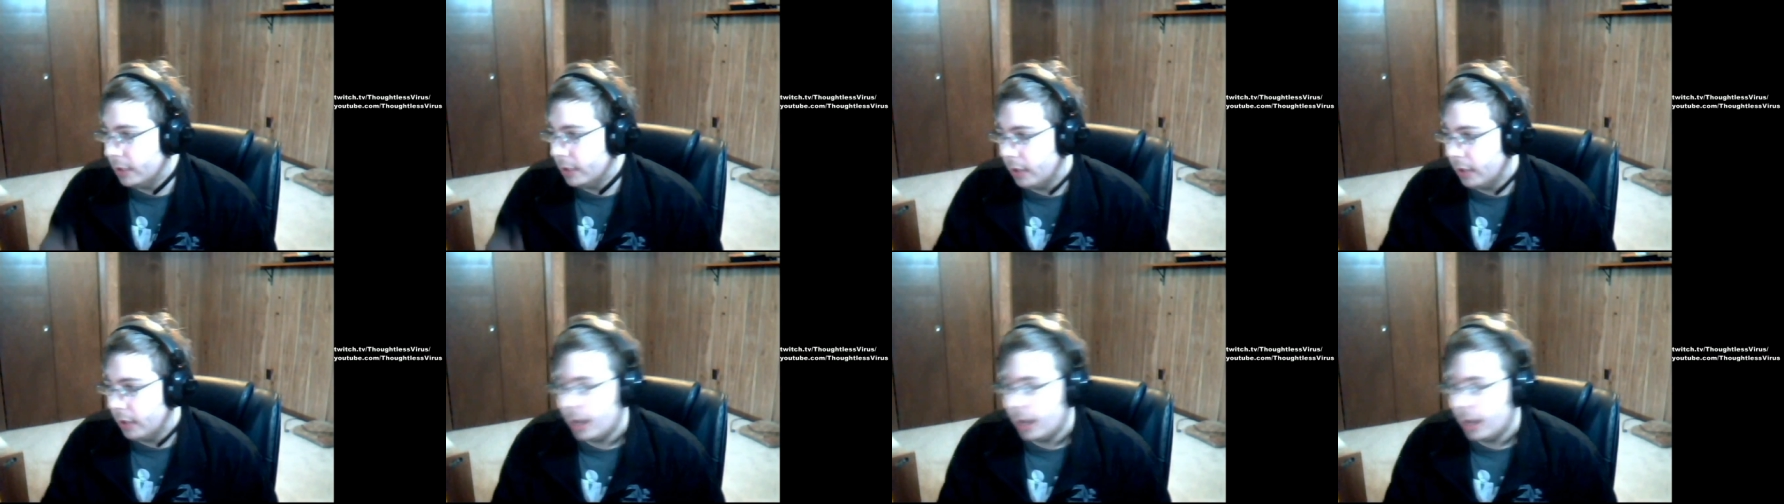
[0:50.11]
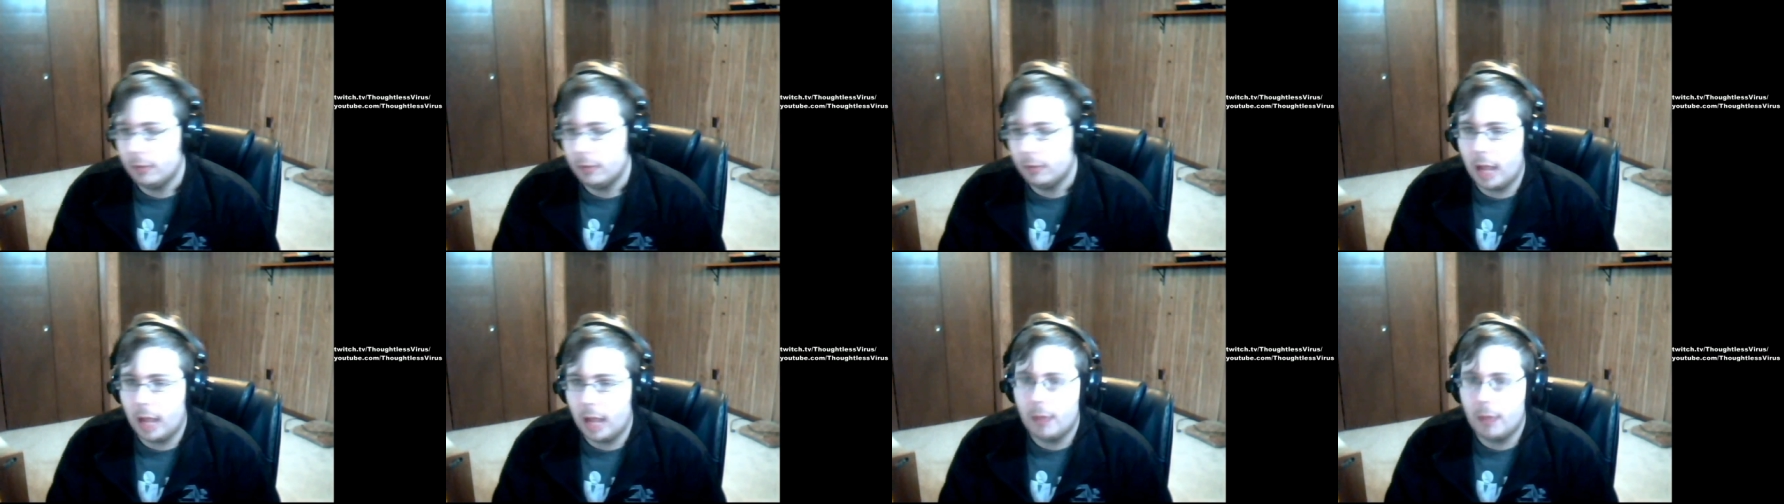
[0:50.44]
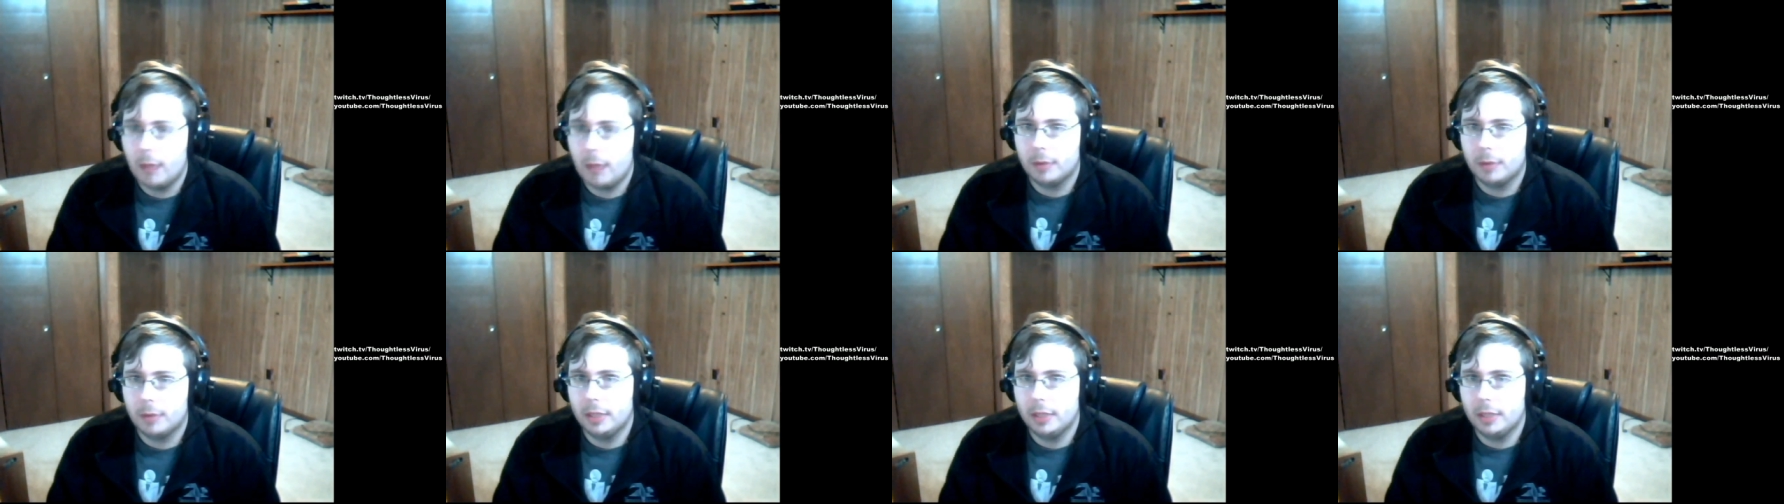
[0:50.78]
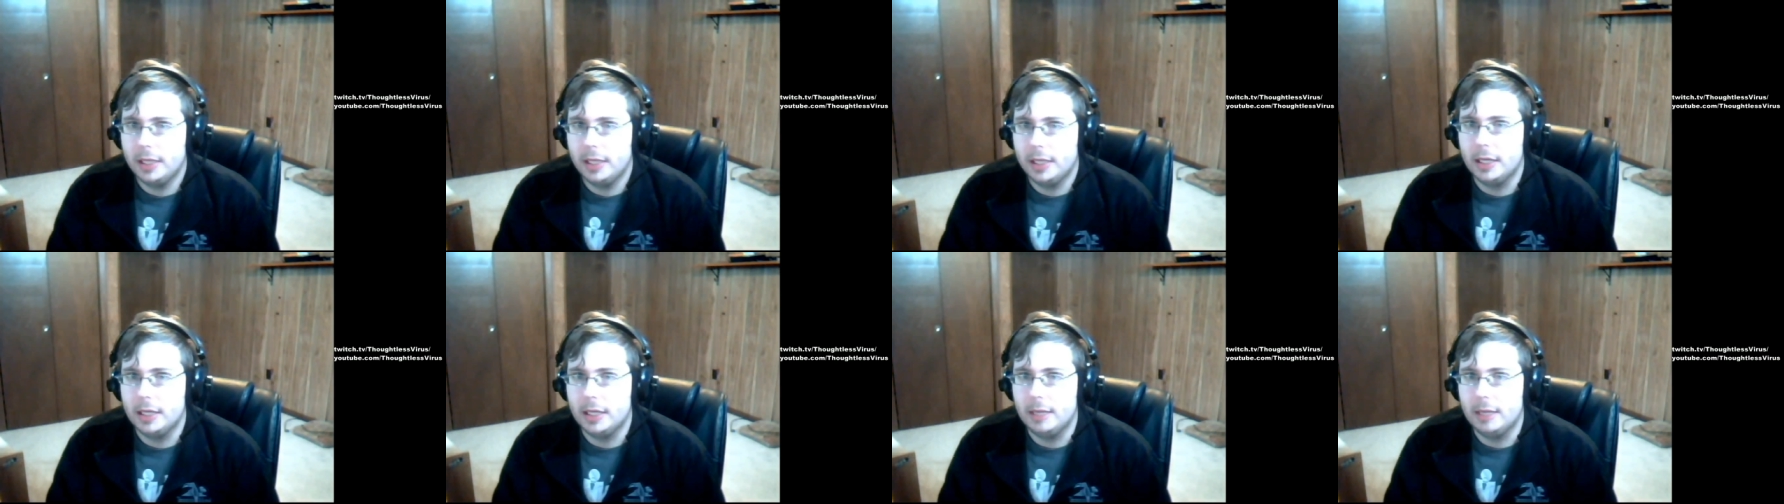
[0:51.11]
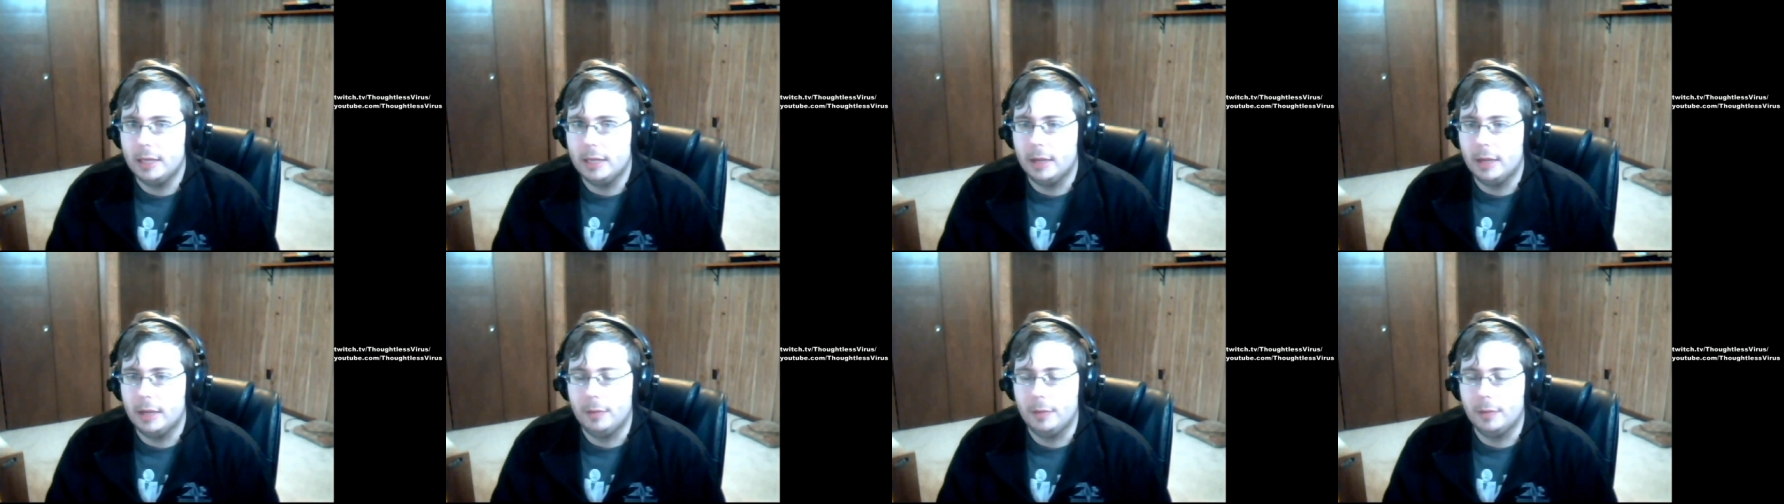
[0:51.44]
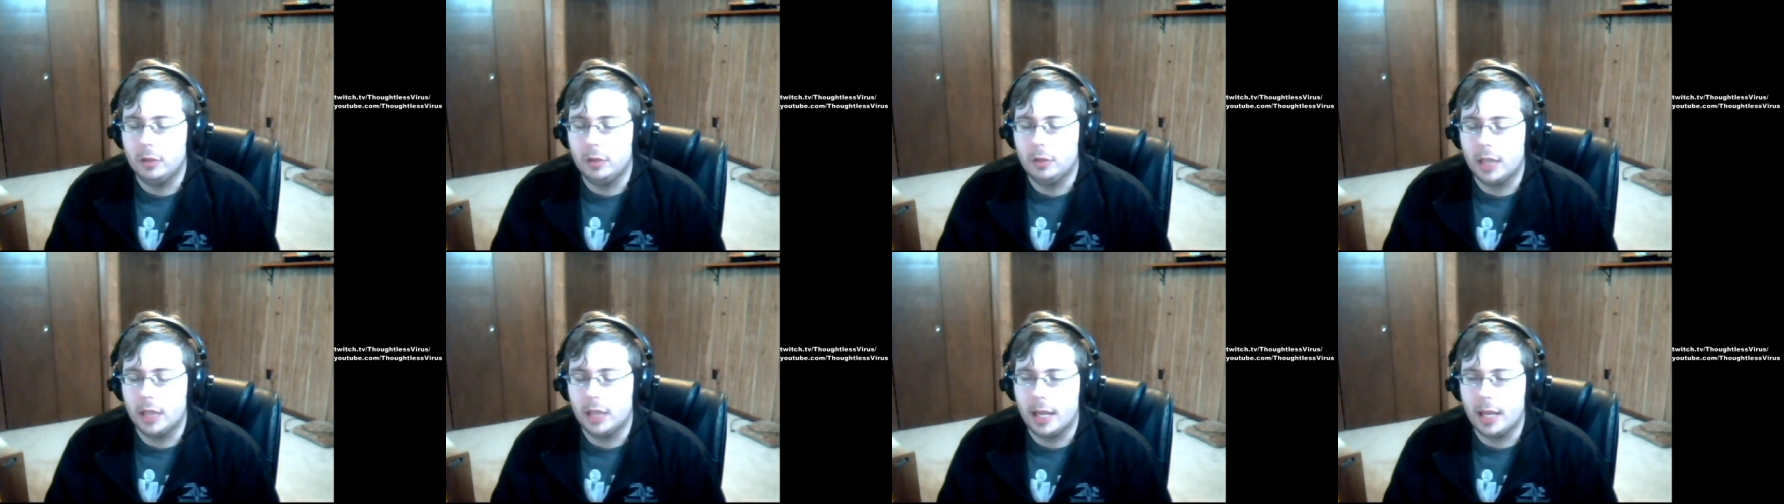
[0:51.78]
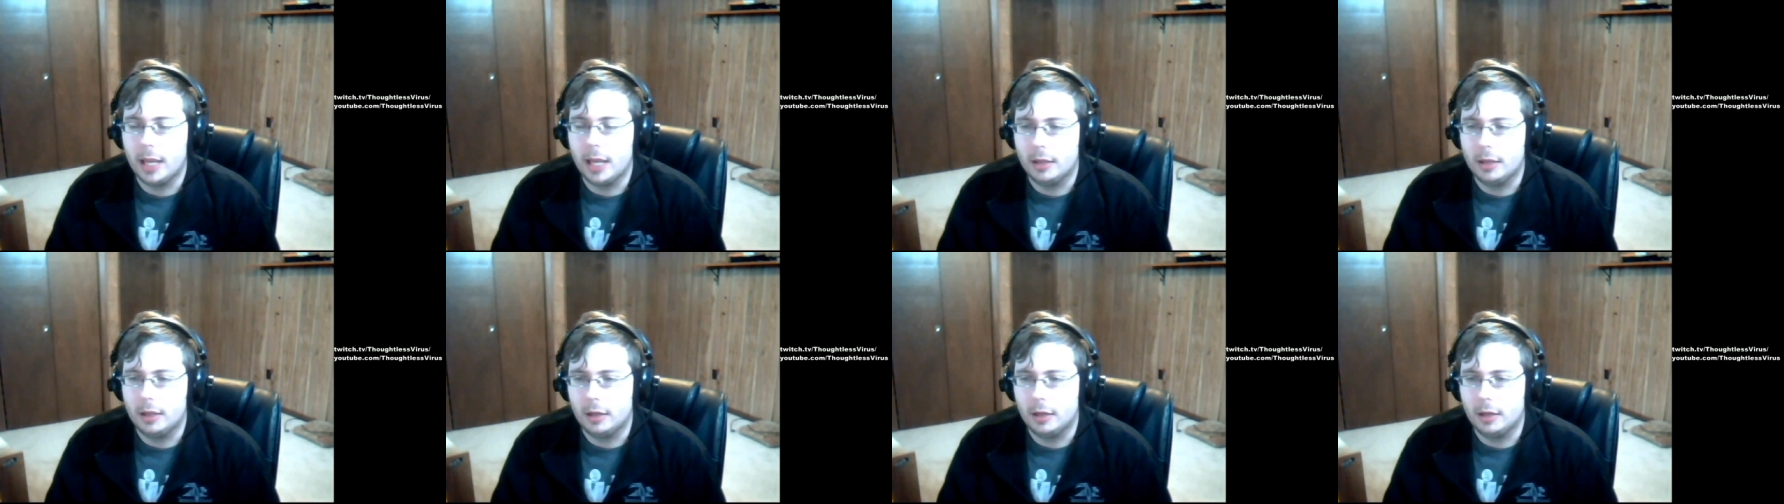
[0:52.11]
I want to play D&D, but I'm the only guy in